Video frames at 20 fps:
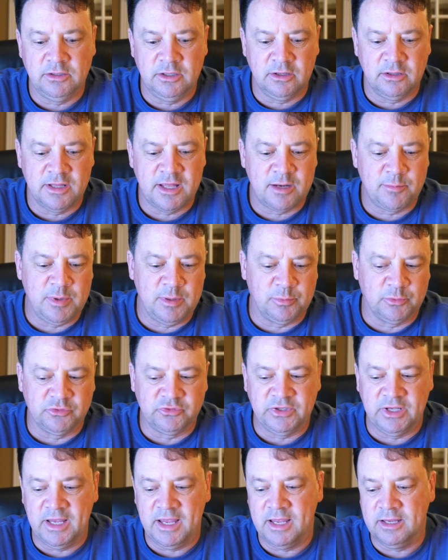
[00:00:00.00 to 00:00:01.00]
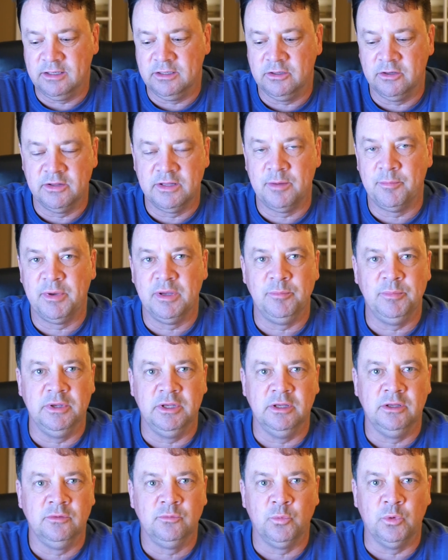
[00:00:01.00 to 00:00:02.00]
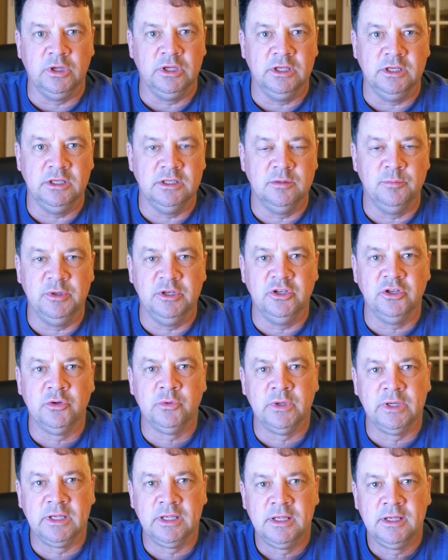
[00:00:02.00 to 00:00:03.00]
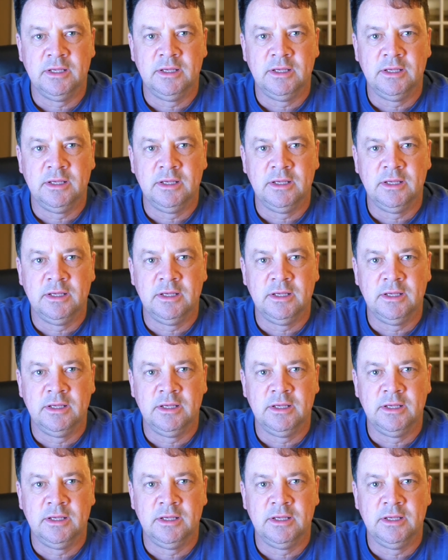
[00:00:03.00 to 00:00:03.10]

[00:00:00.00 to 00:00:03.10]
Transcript: Now, a lot of people say, hey, you know, that might be what you need to be doing.